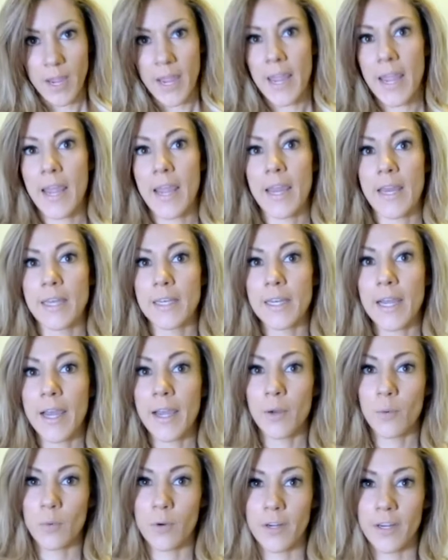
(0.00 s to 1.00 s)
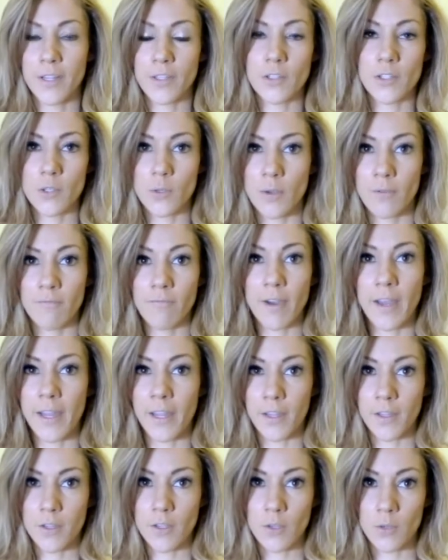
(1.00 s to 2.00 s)
and I wanted to
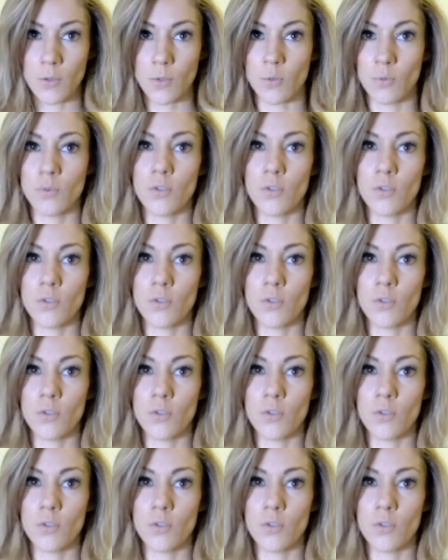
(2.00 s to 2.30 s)
invite you